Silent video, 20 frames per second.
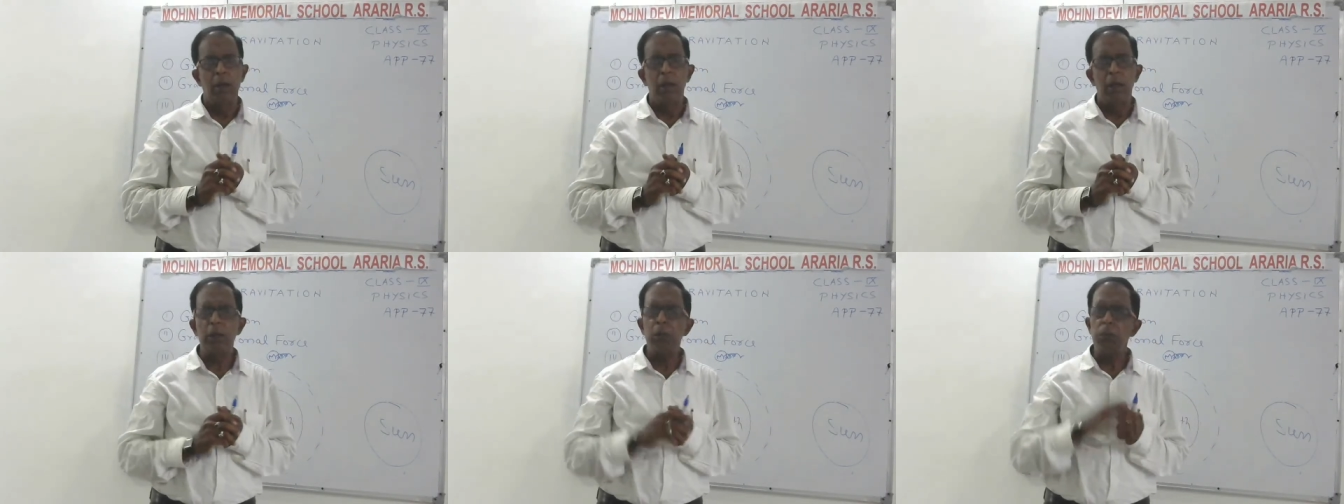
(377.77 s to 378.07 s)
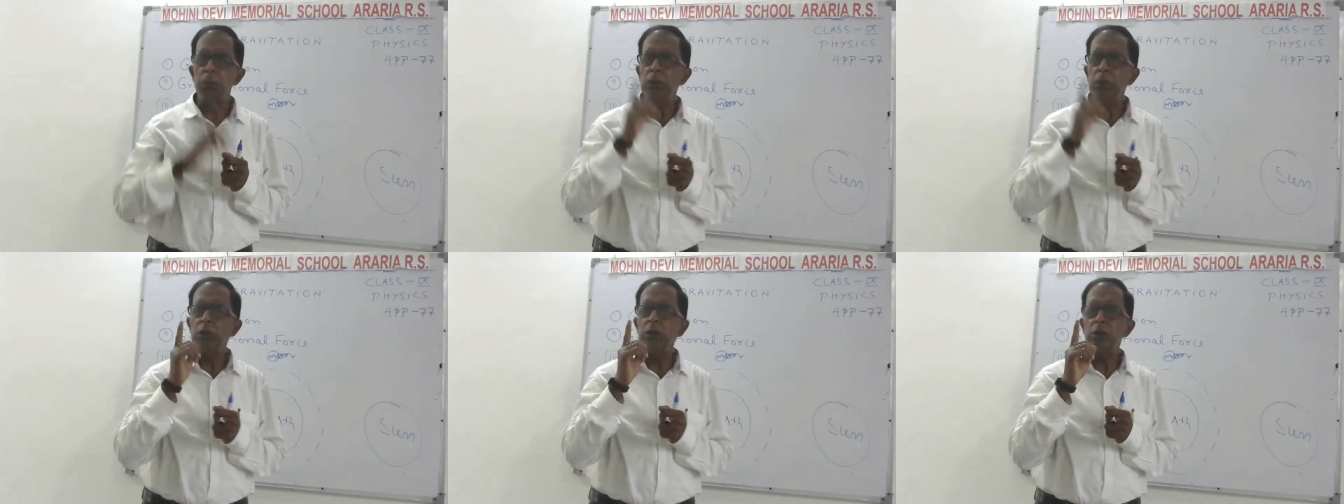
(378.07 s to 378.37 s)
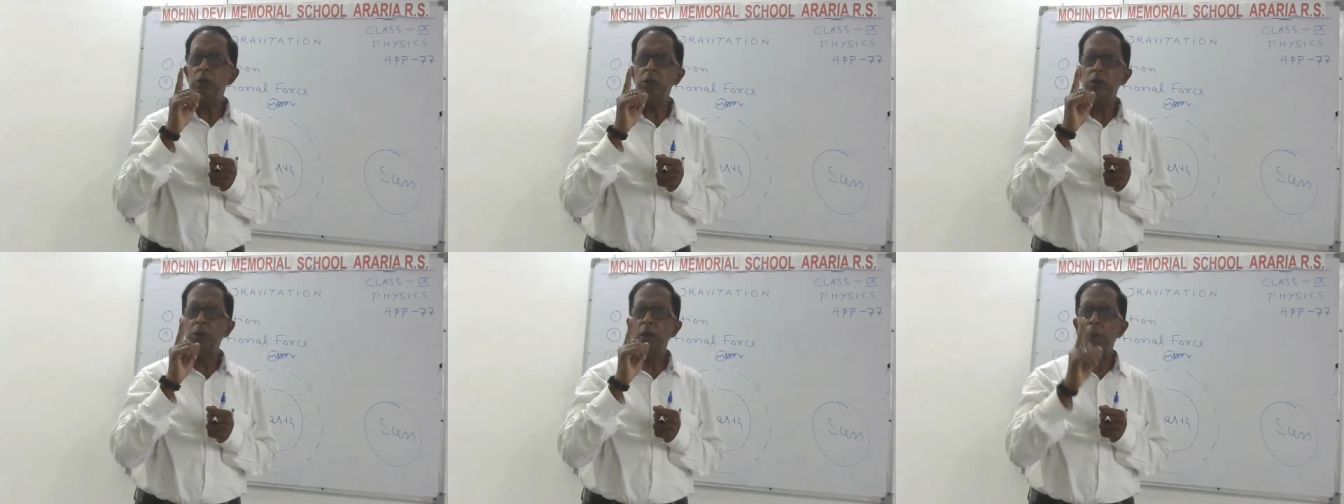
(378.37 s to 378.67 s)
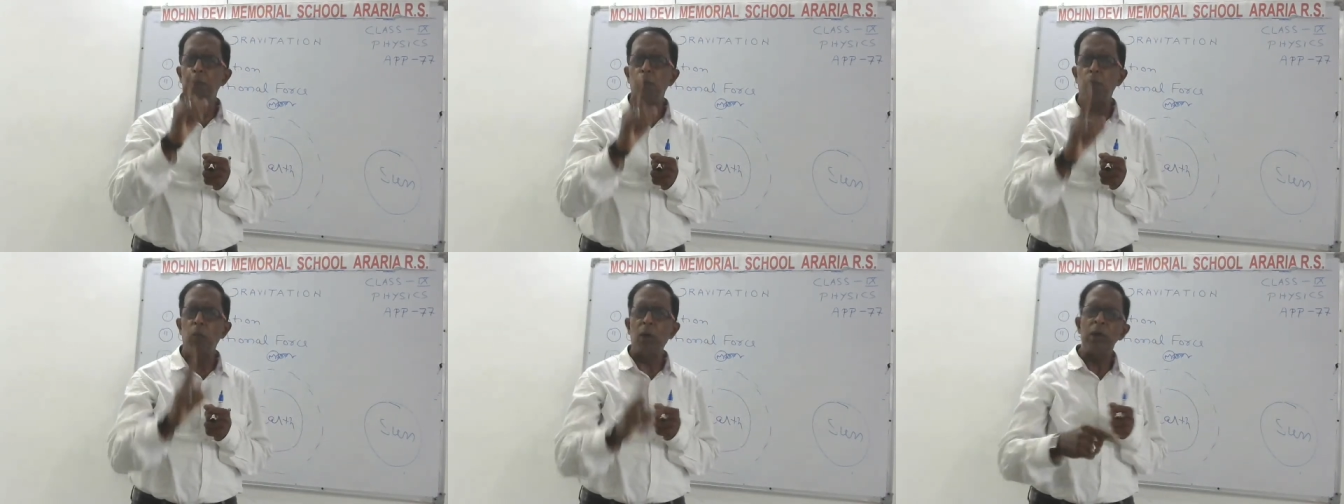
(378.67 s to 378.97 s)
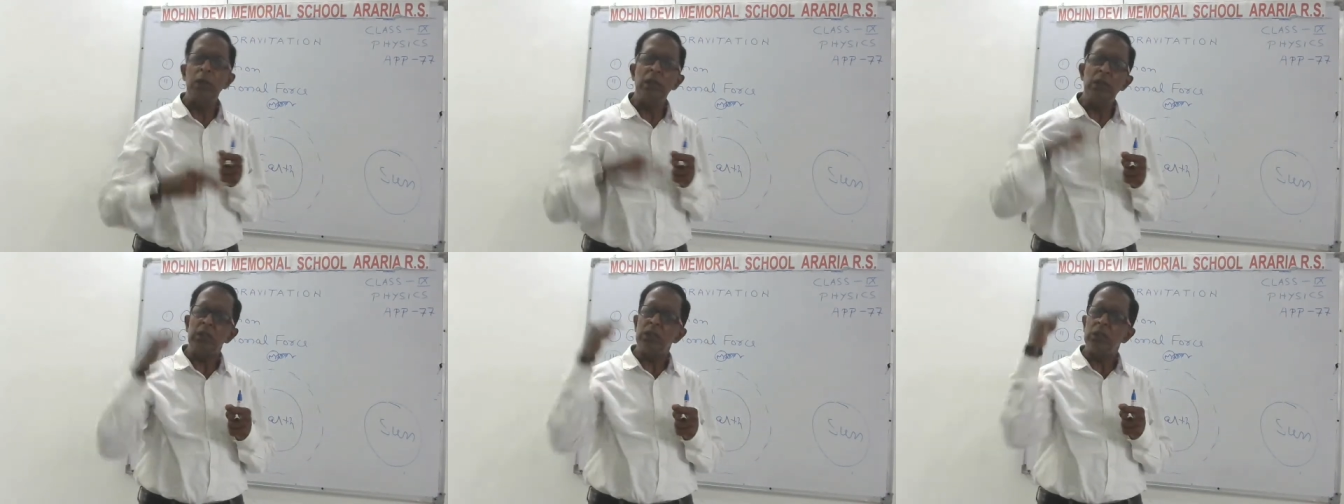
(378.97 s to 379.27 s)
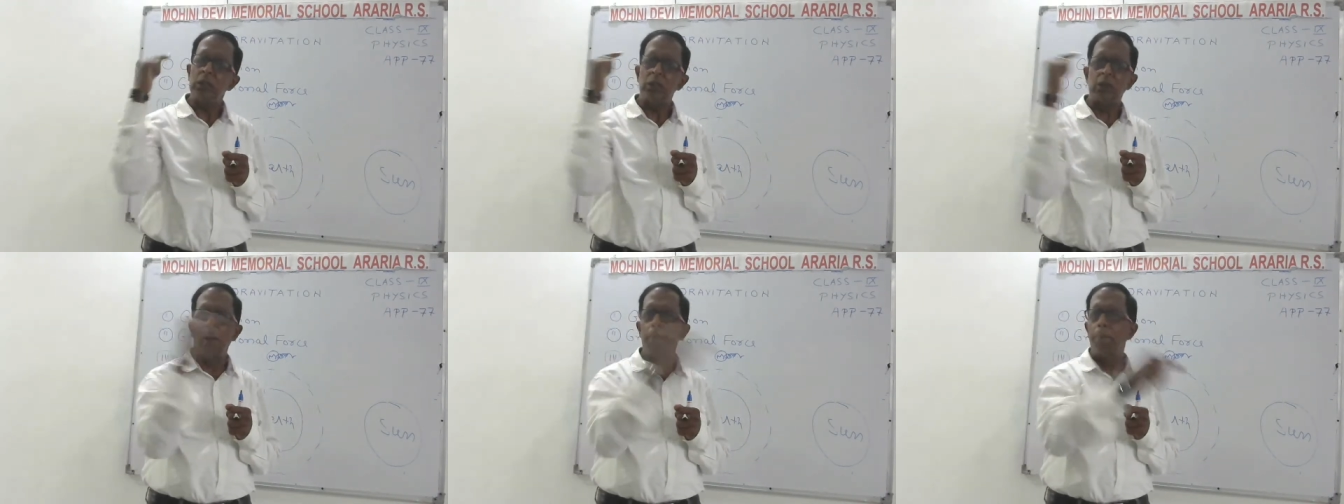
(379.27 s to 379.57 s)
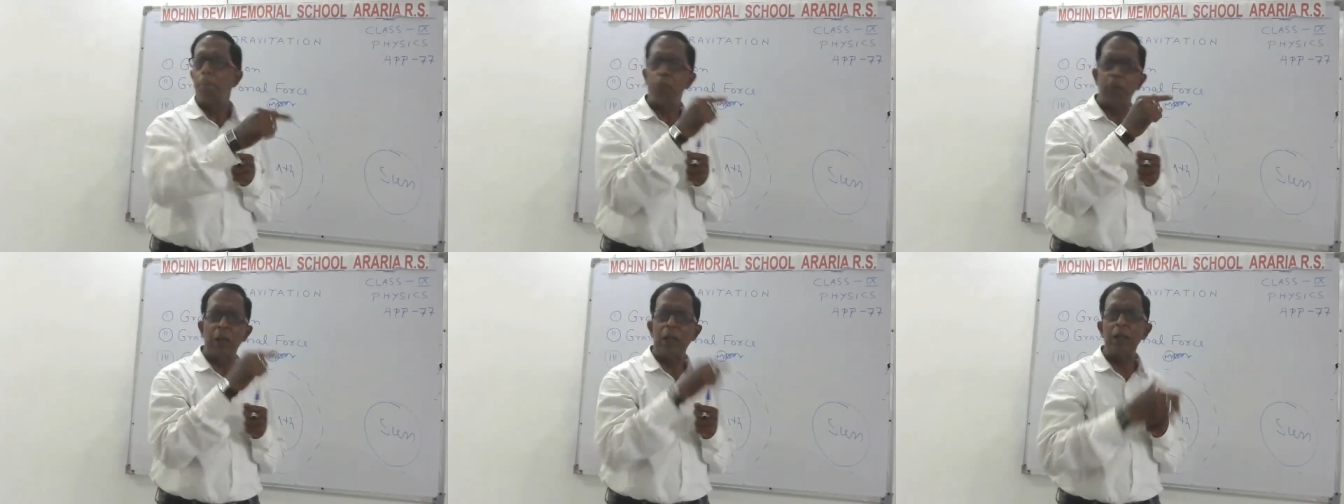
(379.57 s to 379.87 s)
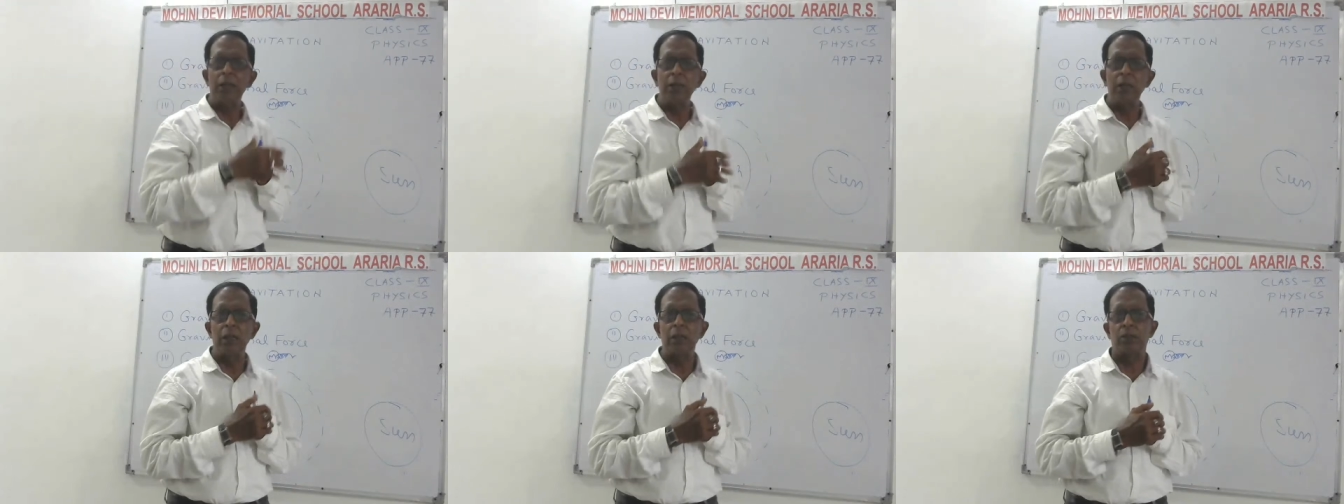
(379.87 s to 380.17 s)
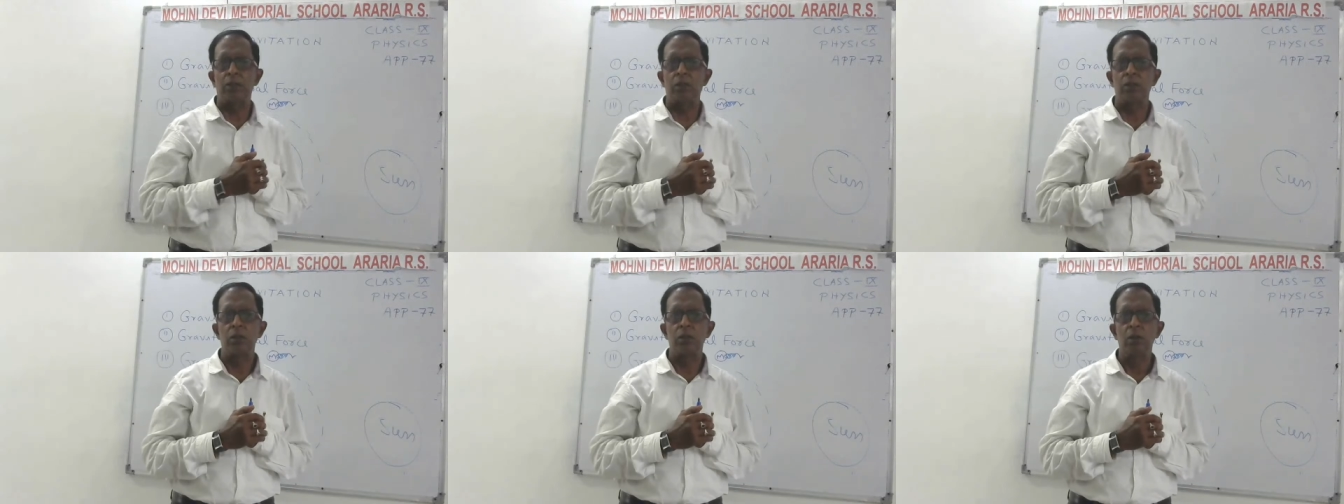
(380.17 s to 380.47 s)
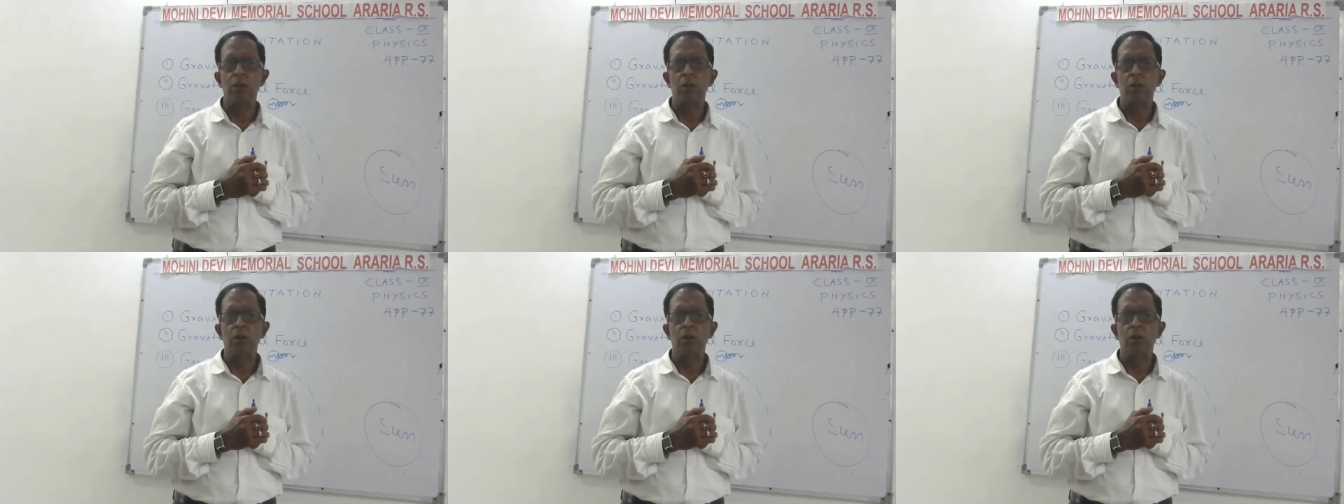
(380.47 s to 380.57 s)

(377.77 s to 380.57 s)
It means someone is compelling it